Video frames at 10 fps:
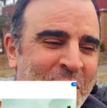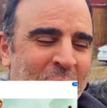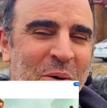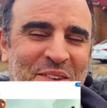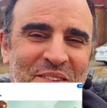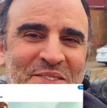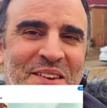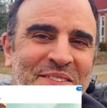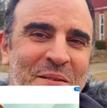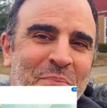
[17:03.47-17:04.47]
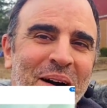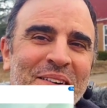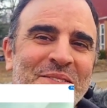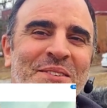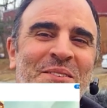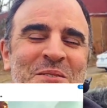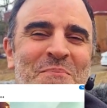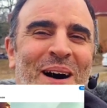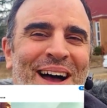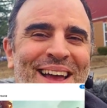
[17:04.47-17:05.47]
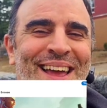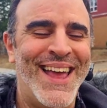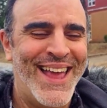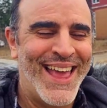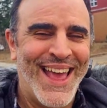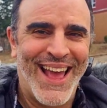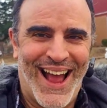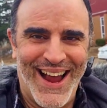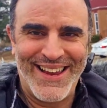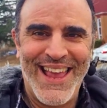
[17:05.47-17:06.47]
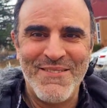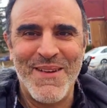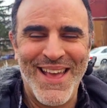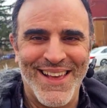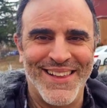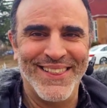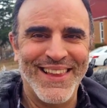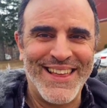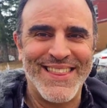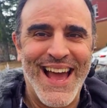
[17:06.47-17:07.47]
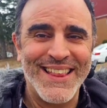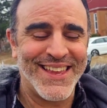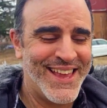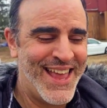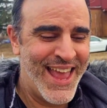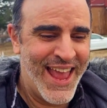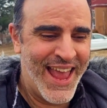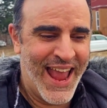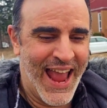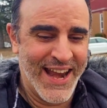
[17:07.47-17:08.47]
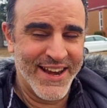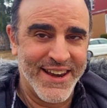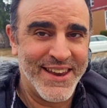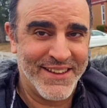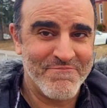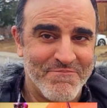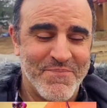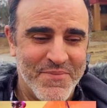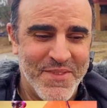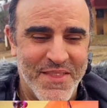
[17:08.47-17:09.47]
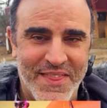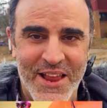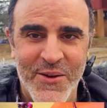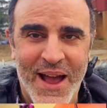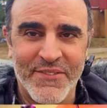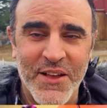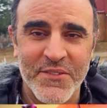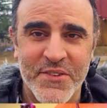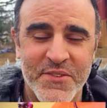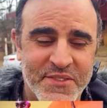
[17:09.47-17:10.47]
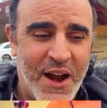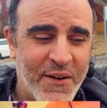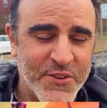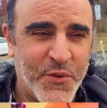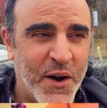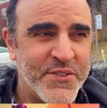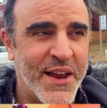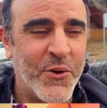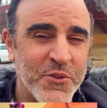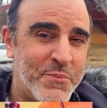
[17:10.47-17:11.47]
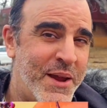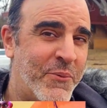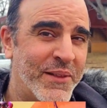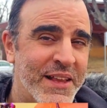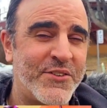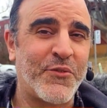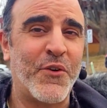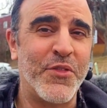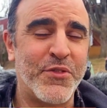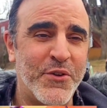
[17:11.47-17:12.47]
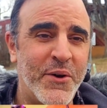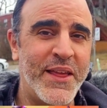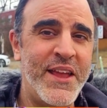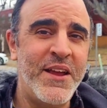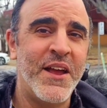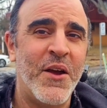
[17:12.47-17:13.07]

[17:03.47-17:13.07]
what was it, $60 to buy a game like that. And then you have Tales of Kenzera, as far as I know, it's being released for $30